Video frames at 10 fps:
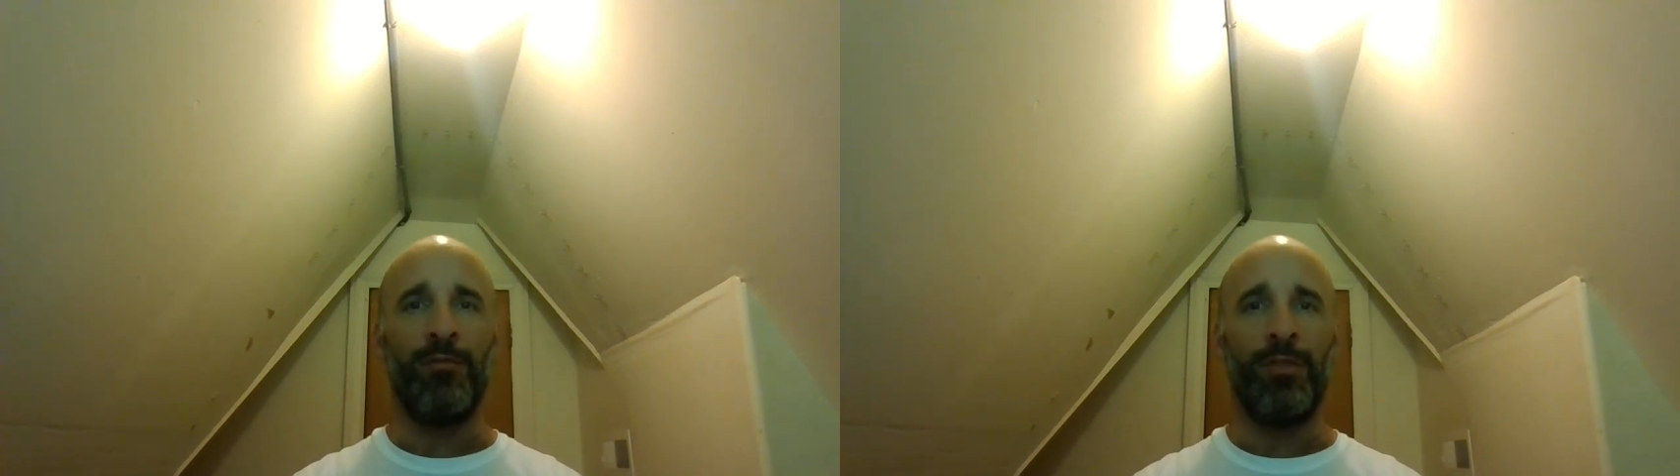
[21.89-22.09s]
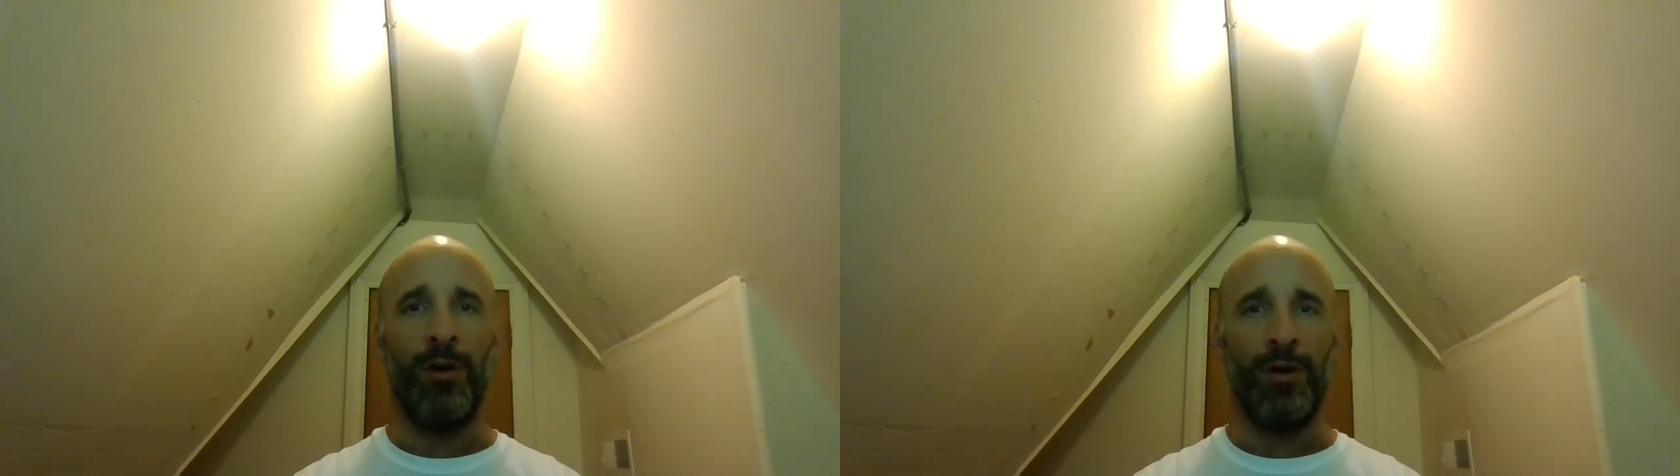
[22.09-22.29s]

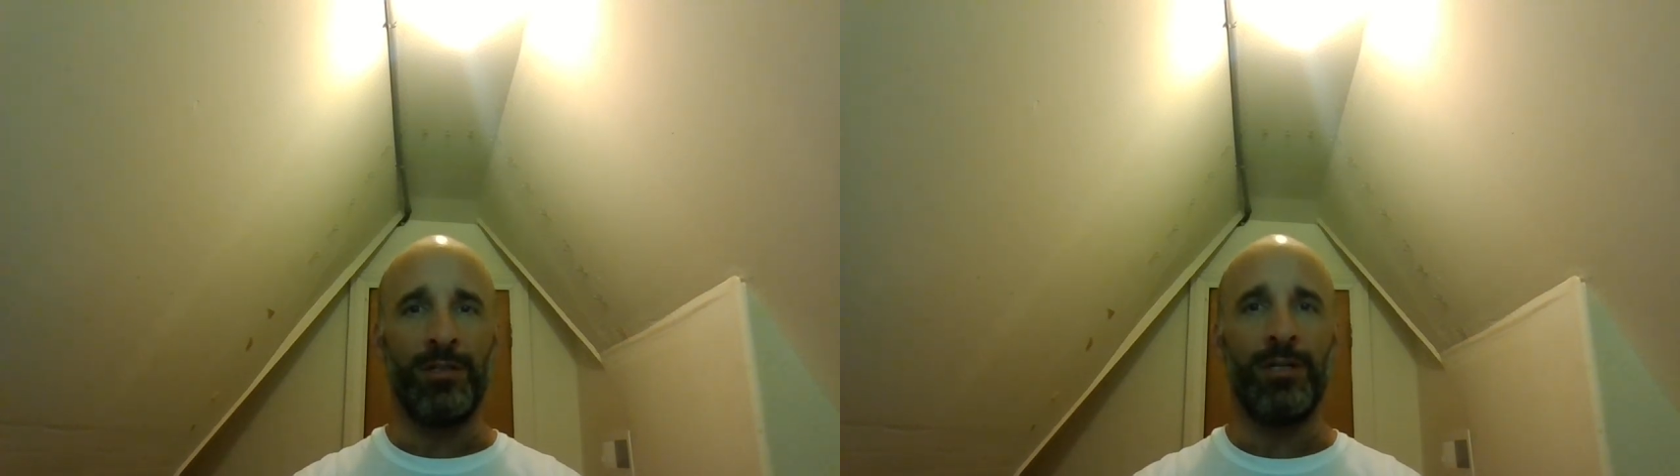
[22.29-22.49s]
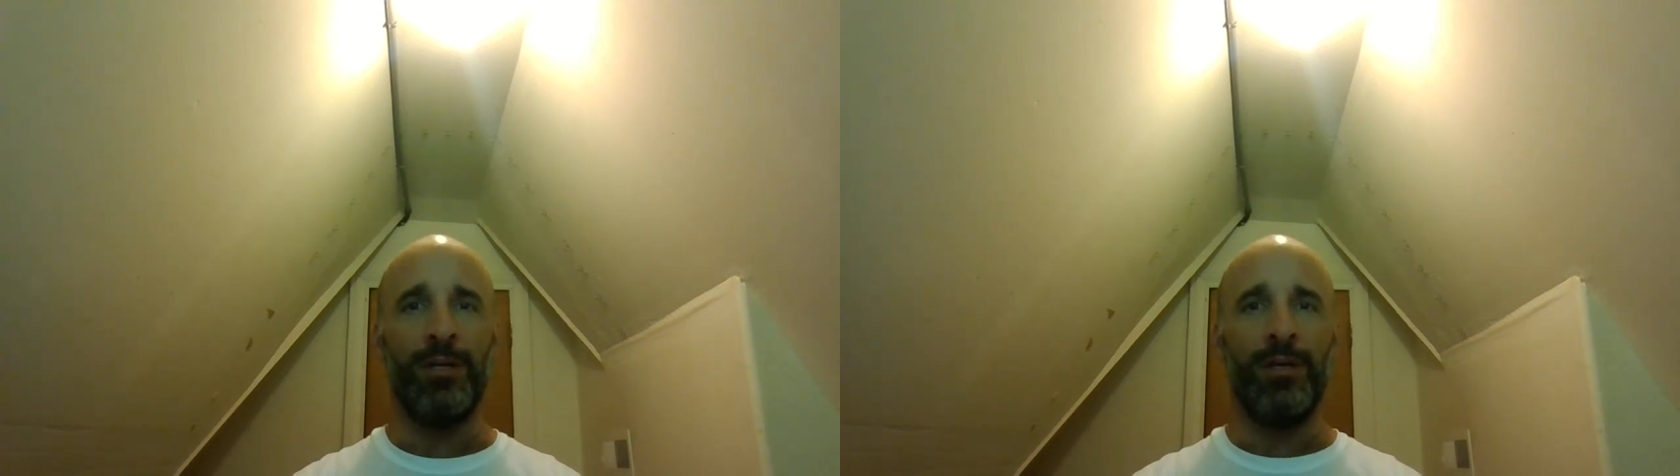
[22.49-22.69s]

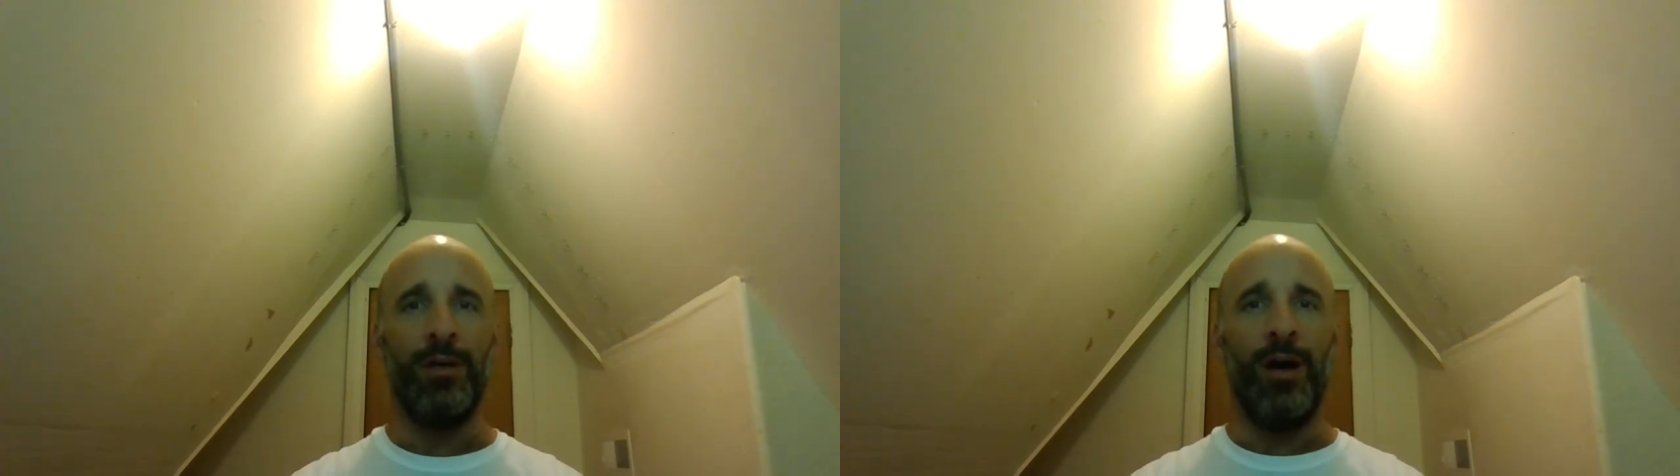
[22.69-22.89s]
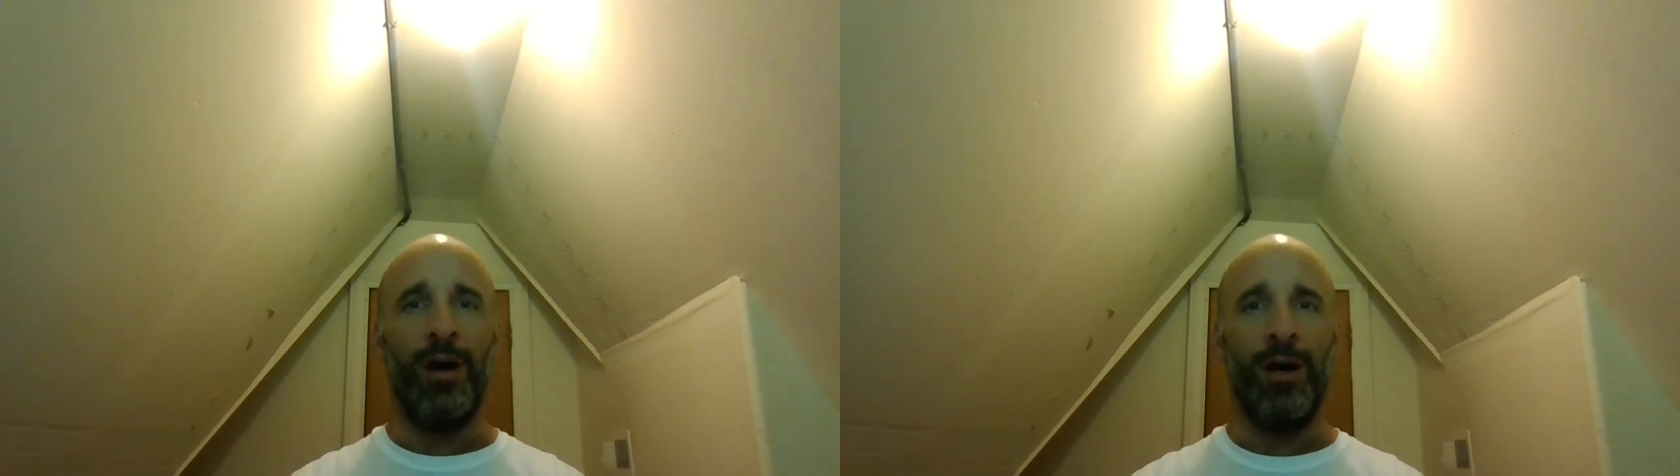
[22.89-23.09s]
thought
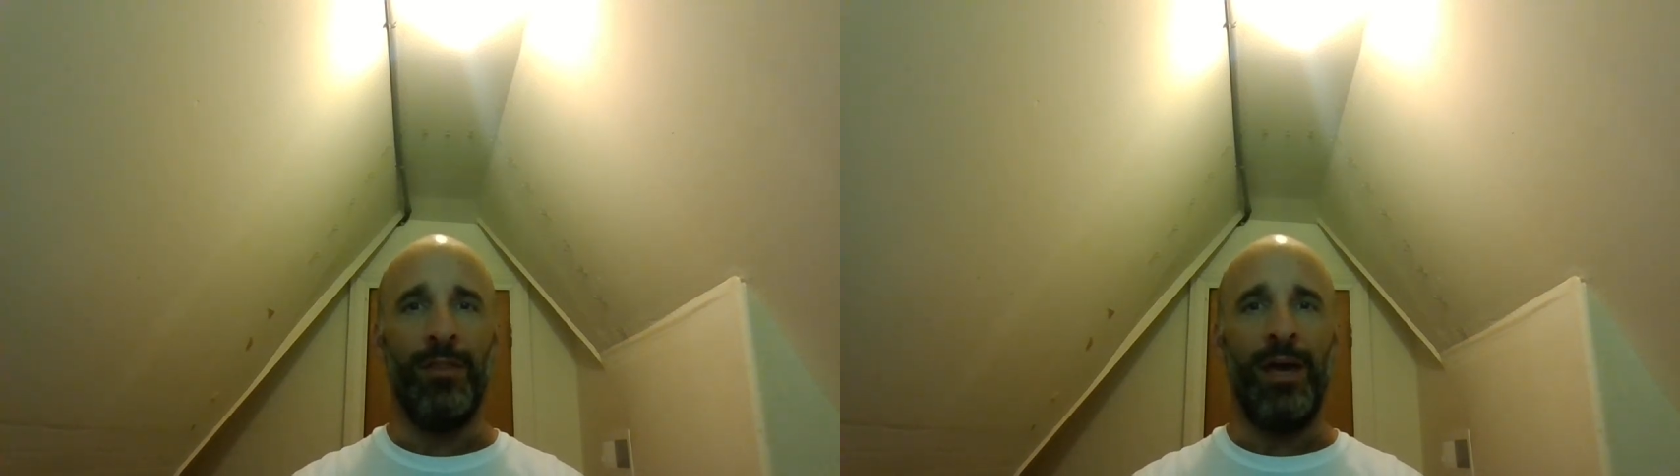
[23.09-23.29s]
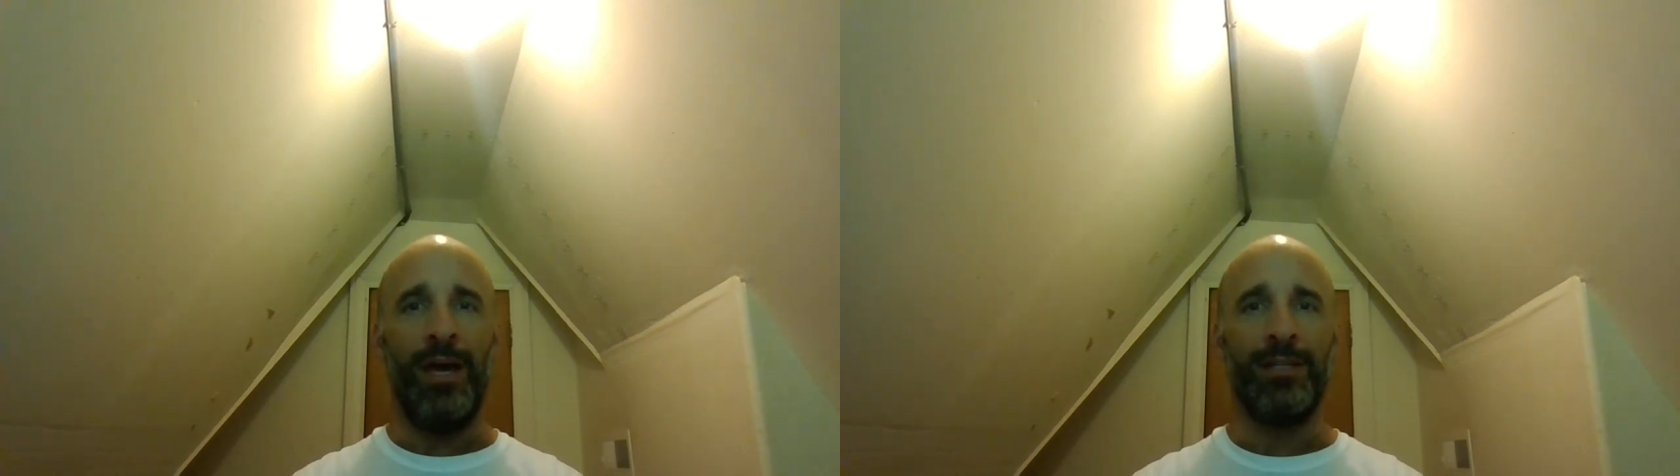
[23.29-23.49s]
on
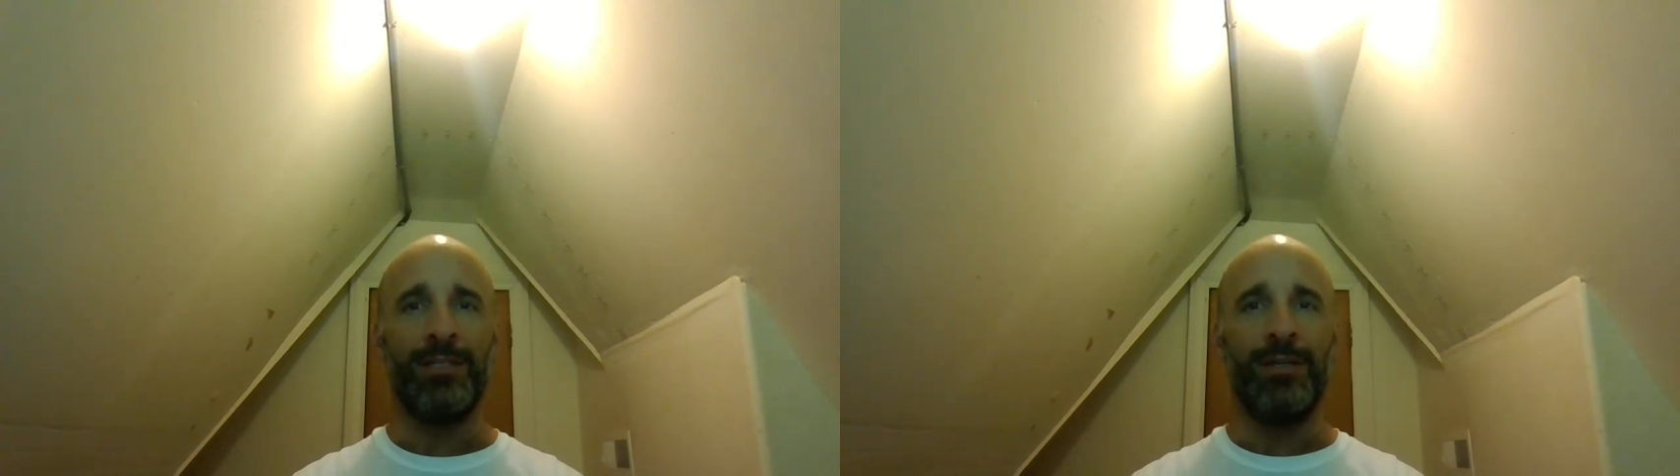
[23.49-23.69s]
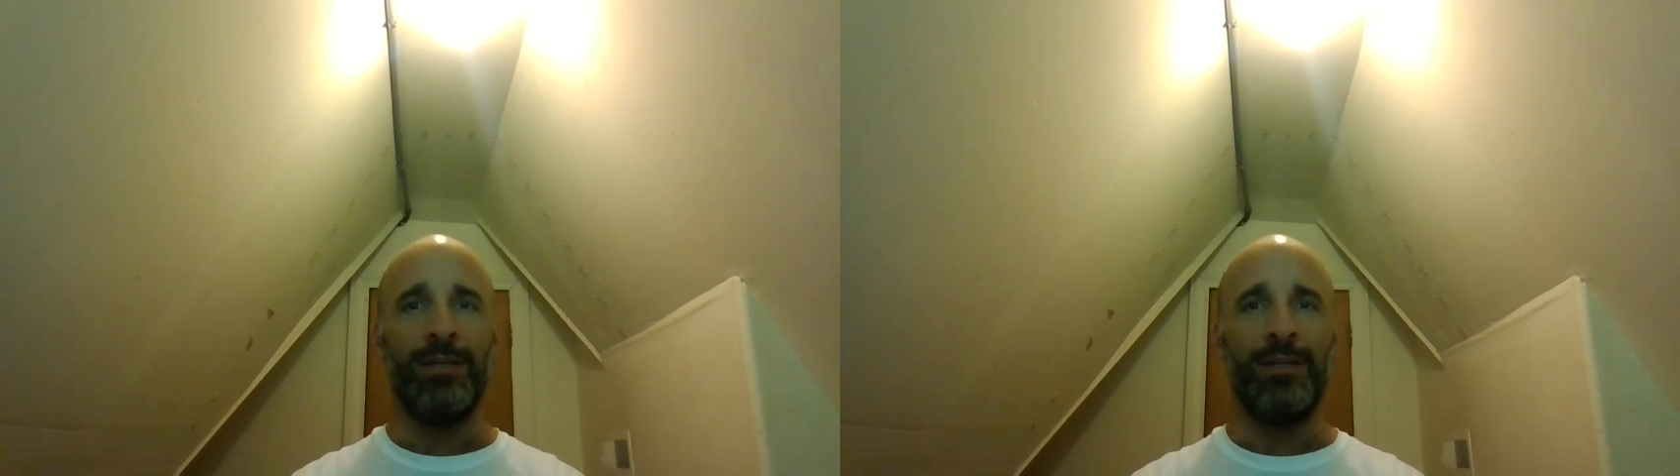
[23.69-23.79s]
that,